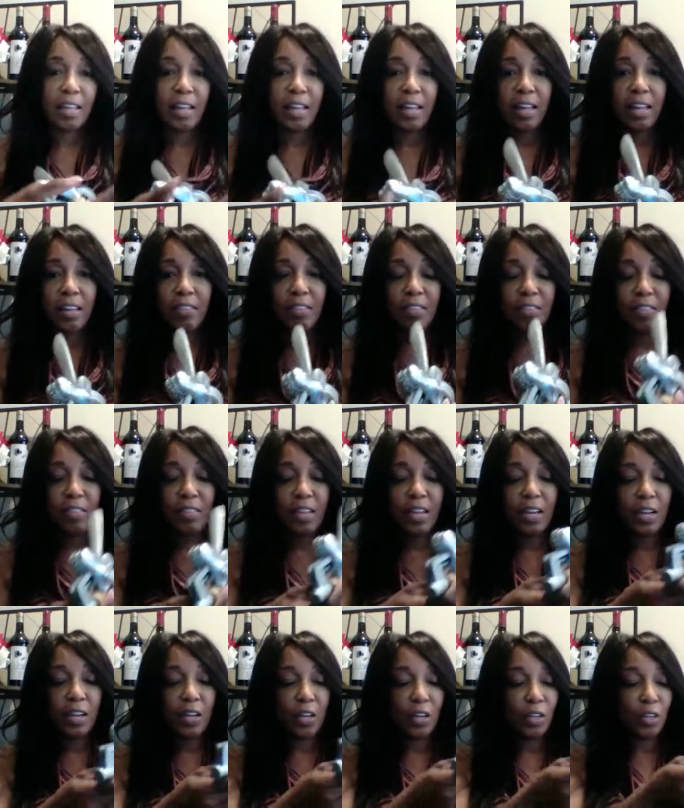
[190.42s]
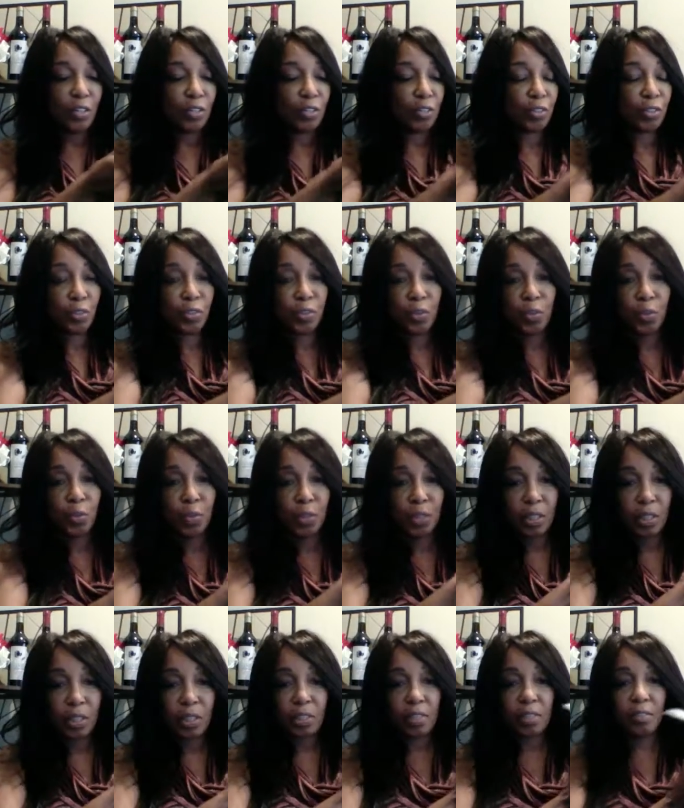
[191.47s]
And there's your
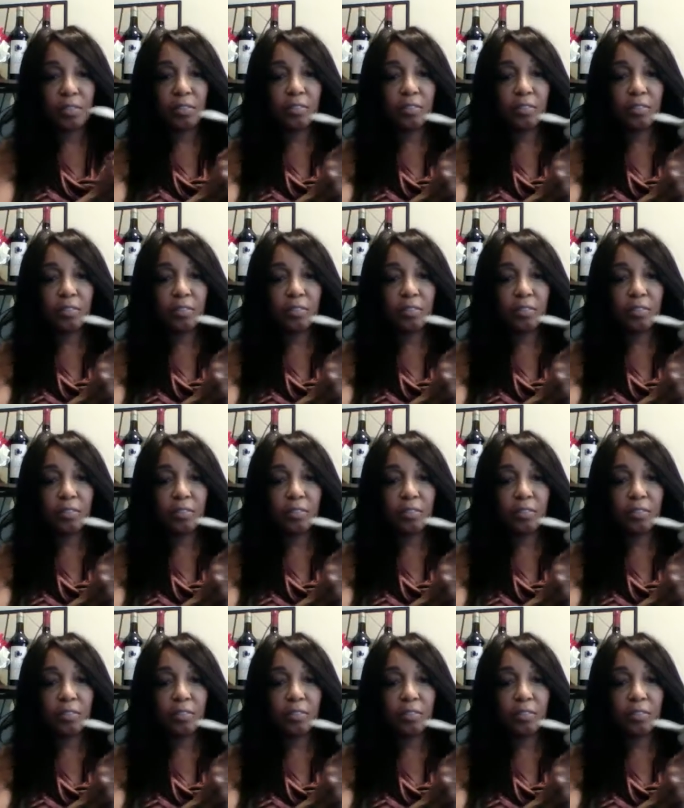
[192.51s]
cork.